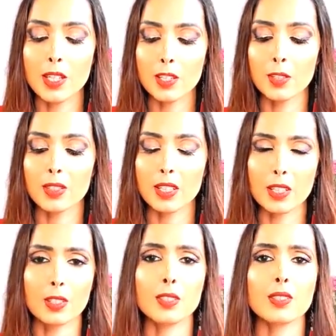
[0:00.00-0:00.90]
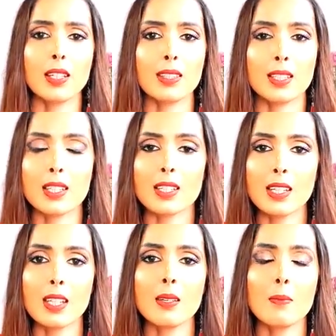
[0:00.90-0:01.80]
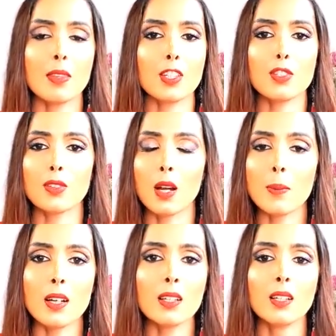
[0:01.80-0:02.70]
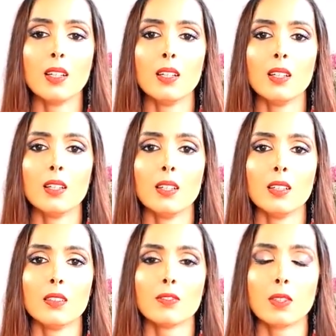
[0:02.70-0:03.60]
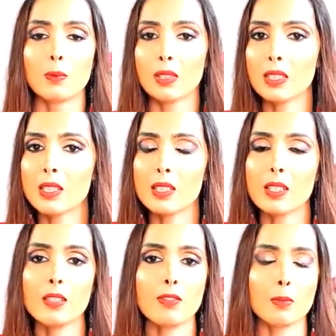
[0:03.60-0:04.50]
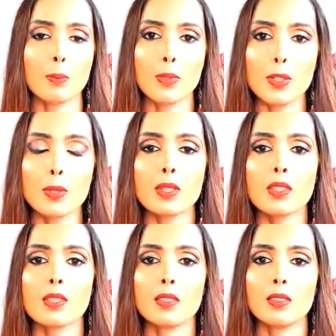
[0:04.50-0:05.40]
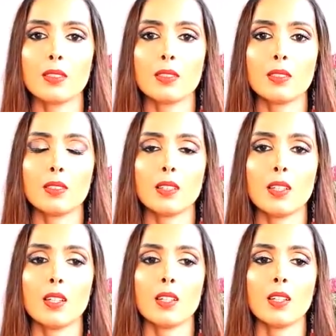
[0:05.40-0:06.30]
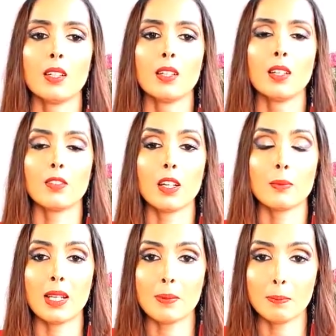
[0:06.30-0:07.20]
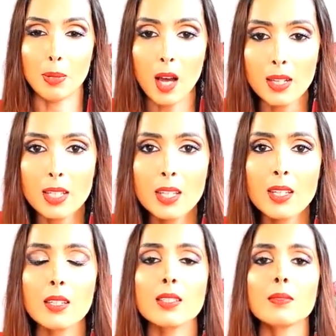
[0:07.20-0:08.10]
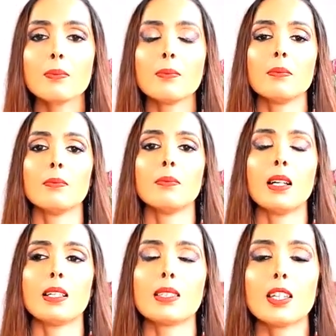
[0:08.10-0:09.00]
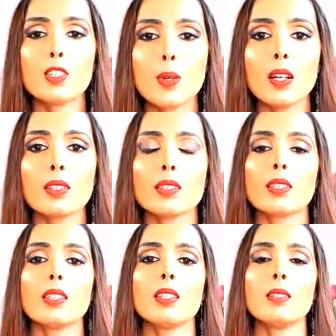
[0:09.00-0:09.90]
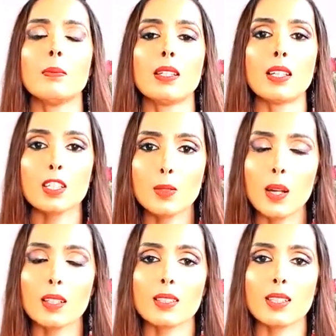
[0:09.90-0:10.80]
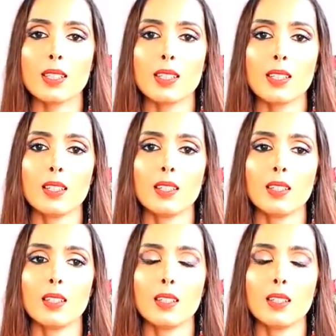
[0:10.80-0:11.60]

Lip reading: to heal the guilt and the shame and the trauma from religion, from abuse around my body, my sensuality, my sexuality,